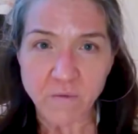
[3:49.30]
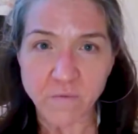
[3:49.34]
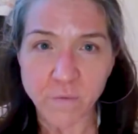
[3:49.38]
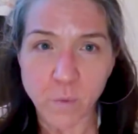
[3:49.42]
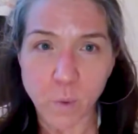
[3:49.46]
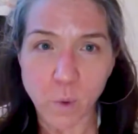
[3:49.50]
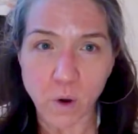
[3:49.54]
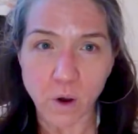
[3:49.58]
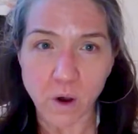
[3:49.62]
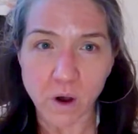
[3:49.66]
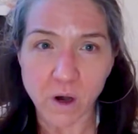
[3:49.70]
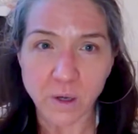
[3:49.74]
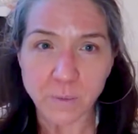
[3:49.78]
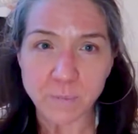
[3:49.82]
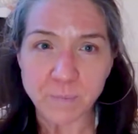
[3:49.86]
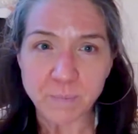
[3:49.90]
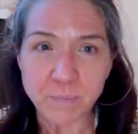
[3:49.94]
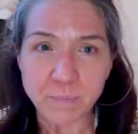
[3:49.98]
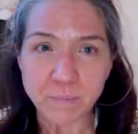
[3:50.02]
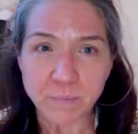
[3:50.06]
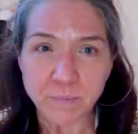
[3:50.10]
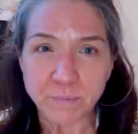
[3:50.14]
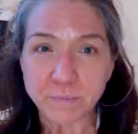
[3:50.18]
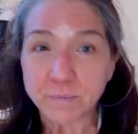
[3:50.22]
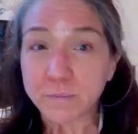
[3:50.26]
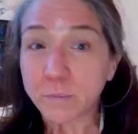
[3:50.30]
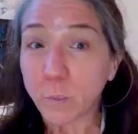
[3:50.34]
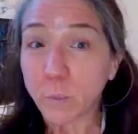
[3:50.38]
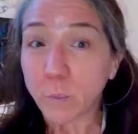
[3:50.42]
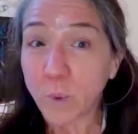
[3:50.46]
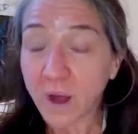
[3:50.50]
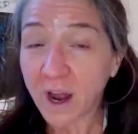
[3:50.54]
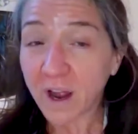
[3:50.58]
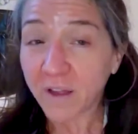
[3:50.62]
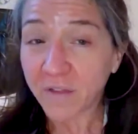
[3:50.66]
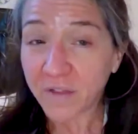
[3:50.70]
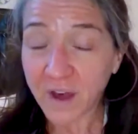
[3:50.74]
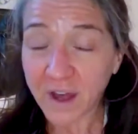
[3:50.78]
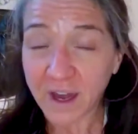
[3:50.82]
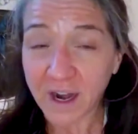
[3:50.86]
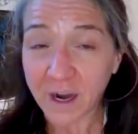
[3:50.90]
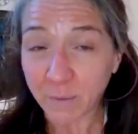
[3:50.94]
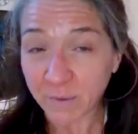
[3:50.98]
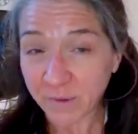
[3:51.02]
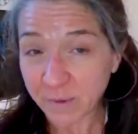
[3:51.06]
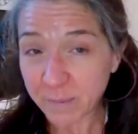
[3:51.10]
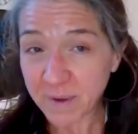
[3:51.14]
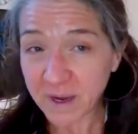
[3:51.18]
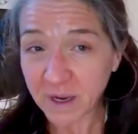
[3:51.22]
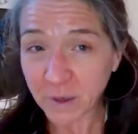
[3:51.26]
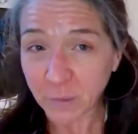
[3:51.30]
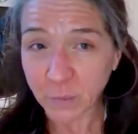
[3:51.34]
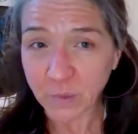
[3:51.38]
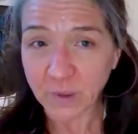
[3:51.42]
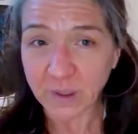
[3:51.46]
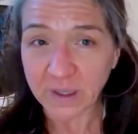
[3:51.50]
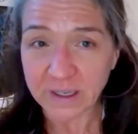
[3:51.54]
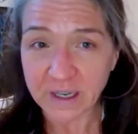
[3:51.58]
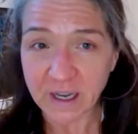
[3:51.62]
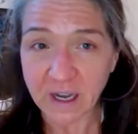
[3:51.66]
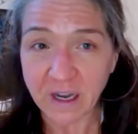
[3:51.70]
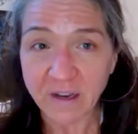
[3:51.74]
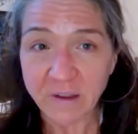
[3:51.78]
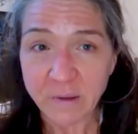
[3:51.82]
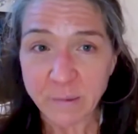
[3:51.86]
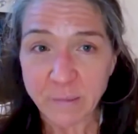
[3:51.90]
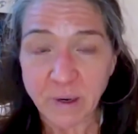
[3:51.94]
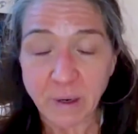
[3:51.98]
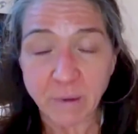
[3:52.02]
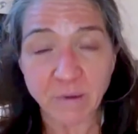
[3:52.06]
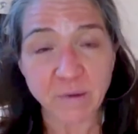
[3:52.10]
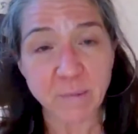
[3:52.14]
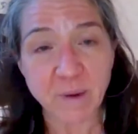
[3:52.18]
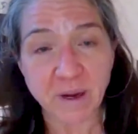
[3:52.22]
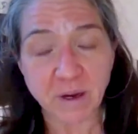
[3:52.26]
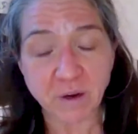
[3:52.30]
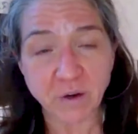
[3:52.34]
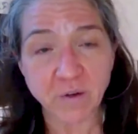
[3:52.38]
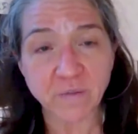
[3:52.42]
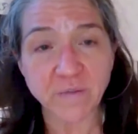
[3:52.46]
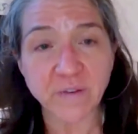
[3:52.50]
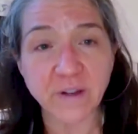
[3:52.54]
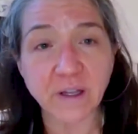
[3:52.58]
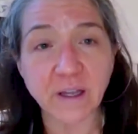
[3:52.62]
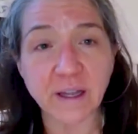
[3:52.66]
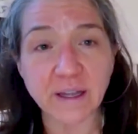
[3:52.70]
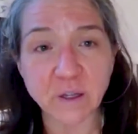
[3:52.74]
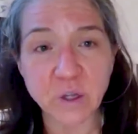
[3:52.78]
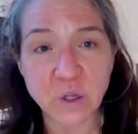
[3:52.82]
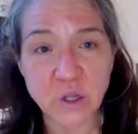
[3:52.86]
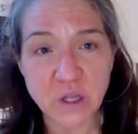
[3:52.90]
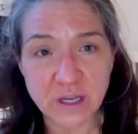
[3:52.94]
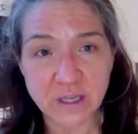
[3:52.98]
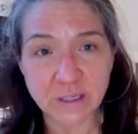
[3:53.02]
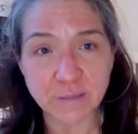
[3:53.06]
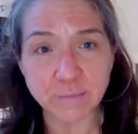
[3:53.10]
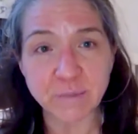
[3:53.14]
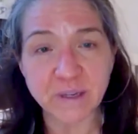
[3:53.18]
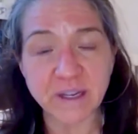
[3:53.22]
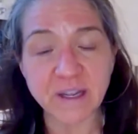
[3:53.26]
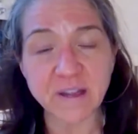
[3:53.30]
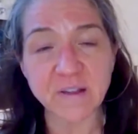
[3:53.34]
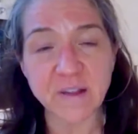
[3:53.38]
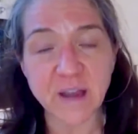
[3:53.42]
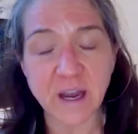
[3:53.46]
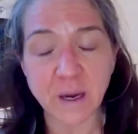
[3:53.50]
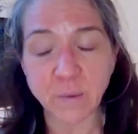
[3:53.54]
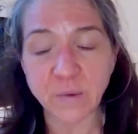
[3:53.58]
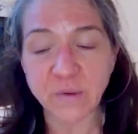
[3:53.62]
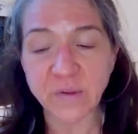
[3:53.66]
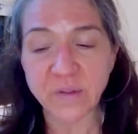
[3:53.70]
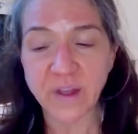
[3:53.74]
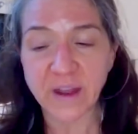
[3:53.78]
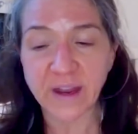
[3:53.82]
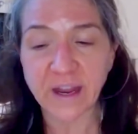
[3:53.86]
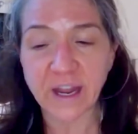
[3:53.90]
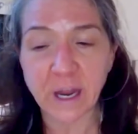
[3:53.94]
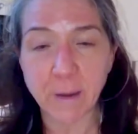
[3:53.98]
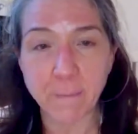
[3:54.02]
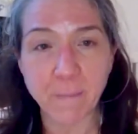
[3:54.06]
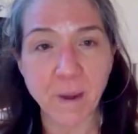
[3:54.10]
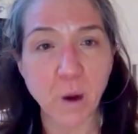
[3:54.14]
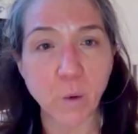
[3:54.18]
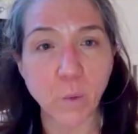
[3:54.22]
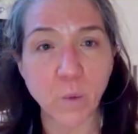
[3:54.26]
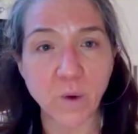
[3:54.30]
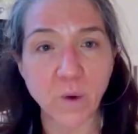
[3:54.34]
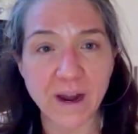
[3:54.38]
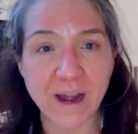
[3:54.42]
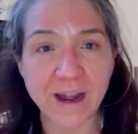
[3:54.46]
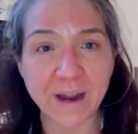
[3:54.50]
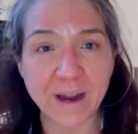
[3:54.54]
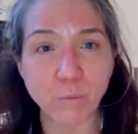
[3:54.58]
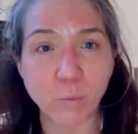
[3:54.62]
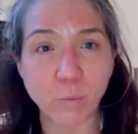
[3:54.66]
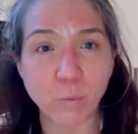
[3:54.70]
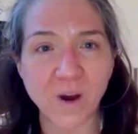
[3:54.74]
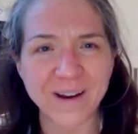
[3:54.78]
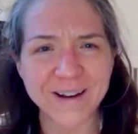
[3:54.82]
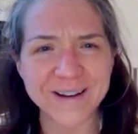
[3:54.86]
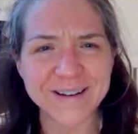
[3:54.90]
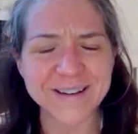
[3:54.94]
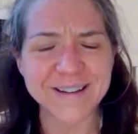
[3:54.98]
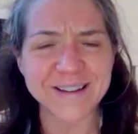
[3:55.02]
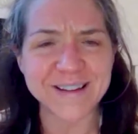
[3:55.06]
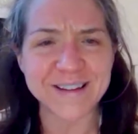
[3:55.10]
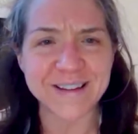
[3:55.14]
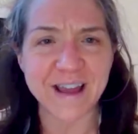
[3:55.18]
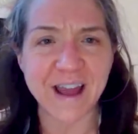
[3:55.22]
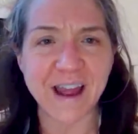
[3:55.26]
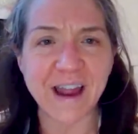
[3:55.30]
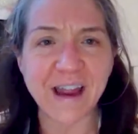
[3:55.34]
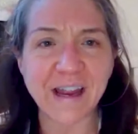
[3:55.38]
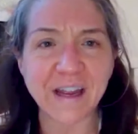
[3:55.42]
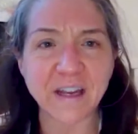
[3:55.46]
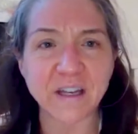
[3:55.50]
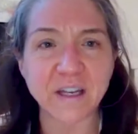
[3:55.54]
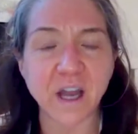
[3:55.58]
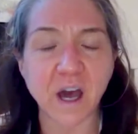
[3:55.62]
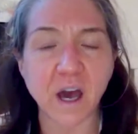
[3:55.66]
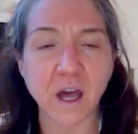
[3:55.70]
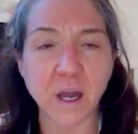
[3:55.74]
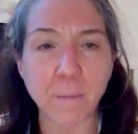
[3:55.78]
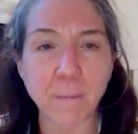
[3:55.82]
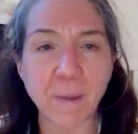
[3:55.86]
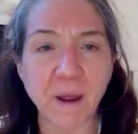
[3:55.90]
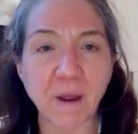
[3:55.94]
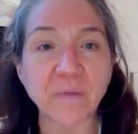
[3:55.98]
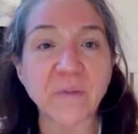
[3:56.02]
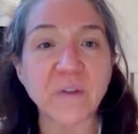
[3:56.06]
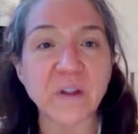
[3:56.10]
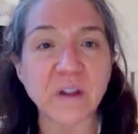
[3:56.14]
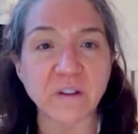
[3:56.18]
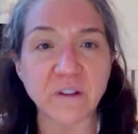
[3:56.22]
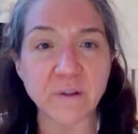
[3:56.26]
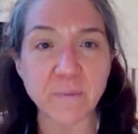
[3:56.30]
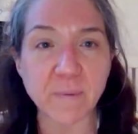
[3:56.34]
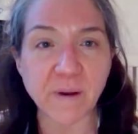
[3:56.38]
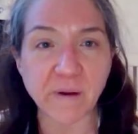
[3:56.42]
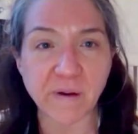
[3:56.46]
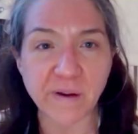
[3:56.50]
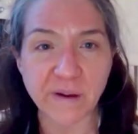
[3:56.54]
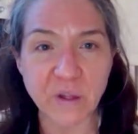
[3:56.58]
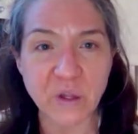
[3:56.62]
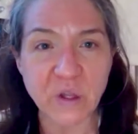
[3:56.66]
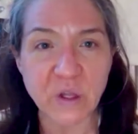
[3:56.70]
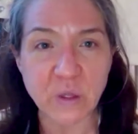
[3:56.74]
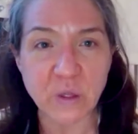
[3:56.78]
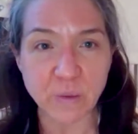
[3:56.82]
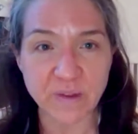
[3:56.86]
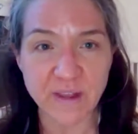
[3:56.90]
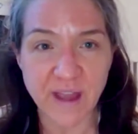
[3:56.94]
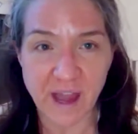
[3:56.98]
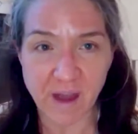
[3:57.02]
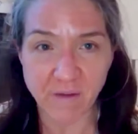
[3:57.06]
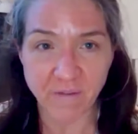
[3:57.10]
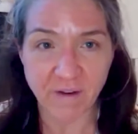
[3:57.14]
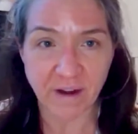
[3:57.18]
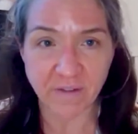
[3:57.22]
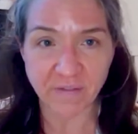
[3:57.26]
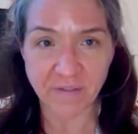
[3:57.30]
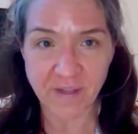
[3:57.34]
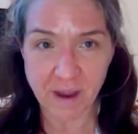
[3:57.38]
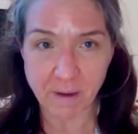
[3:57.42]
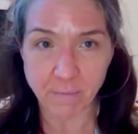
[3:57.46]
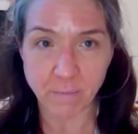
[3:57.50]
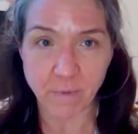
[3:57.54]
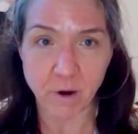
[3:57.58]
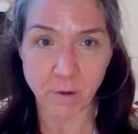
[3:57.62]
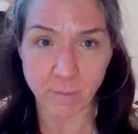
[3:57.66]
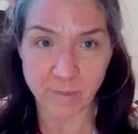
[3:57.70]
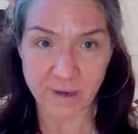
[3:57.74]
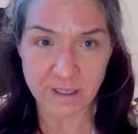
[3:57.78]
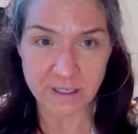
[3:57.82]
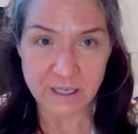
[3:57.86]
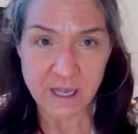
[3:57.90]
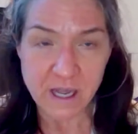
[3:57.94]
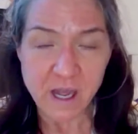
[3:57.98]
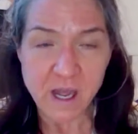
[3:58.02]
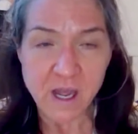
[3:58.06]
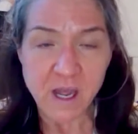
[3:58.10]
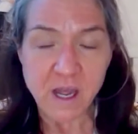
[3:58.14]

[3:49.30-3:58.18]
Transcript: for what I thought I was being really nice, but I was making her feel like shit because I was thinking about what I wanted to say and not about the experience she was having at that moment.